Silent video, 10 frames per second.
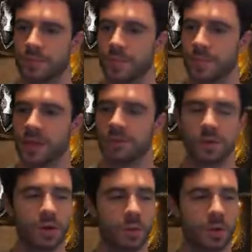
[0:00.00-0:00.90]
If
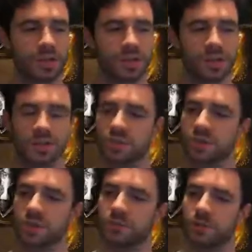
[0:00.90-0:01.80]
you are watching this
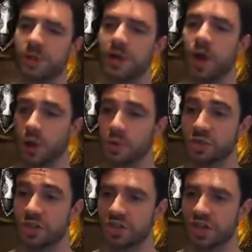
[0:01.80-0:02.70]
stream from a
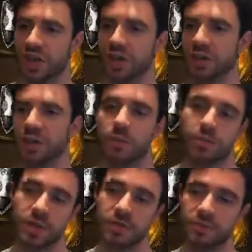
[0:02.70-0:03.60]
hosted channel,
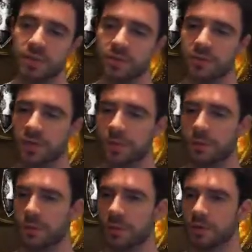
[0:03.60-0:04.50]
please feel free to
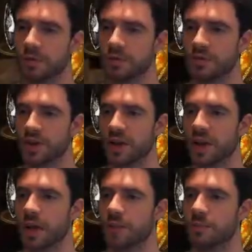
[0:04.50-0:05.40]
pop over and say
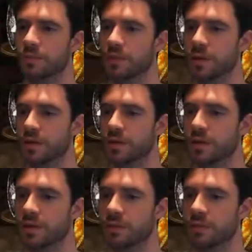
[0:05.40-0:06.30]
hey.
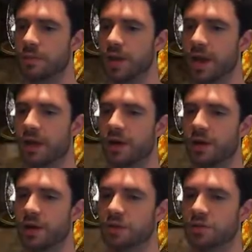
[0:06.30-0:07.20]
Black
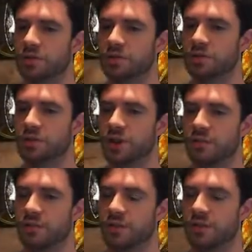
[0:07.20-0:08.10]
iron
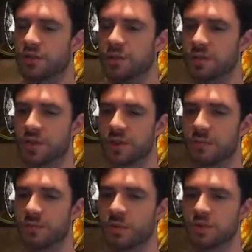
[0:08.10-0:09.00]
stuff. As soon as I get
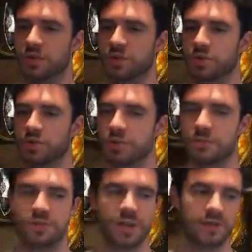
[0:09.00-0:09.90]
more endurance,
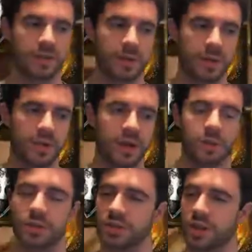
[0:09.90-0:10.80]
I'm definitely wearing that. I
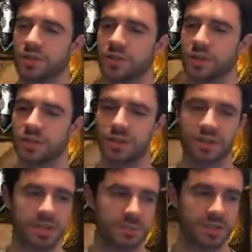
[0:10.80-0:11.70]
want to chat to you guys. You guys
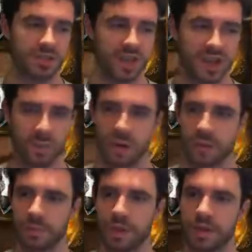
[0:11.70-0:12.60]
keep me sane while
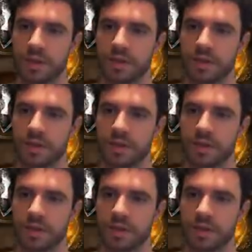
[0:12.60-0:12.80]
I'm playing.